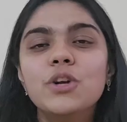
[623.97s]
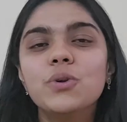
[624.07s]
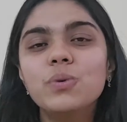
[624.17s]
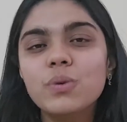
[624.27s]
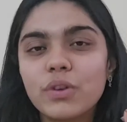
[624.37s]

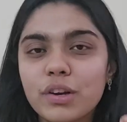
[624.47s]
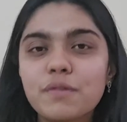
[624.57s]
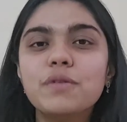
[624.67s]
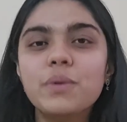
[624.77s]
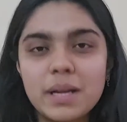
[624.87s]
to
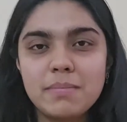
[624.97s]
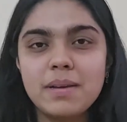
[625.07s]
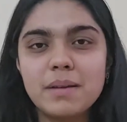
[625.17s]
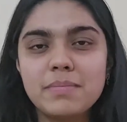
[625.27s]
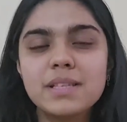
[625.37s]
review
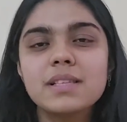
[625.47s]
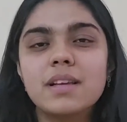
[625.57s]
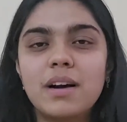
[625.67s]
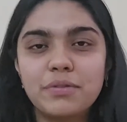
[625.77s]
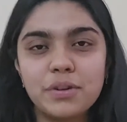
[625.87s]
NBMEs
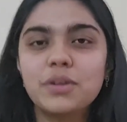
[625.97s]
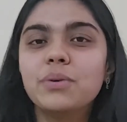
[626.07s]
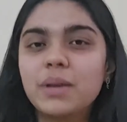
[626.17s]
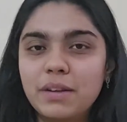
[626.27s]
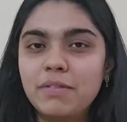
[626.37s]
after you
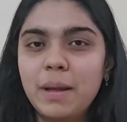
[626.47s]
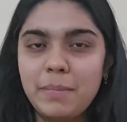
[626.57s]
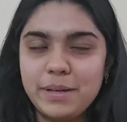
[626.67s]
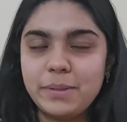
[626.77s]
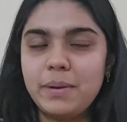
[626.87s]
give them
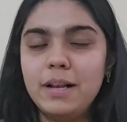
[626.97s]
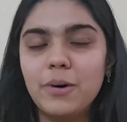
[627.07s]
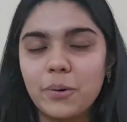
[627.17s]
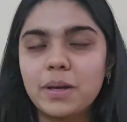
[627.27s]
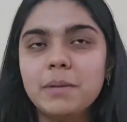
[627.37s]
as
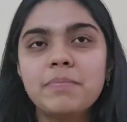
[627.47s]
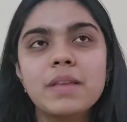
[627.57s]
well, okay?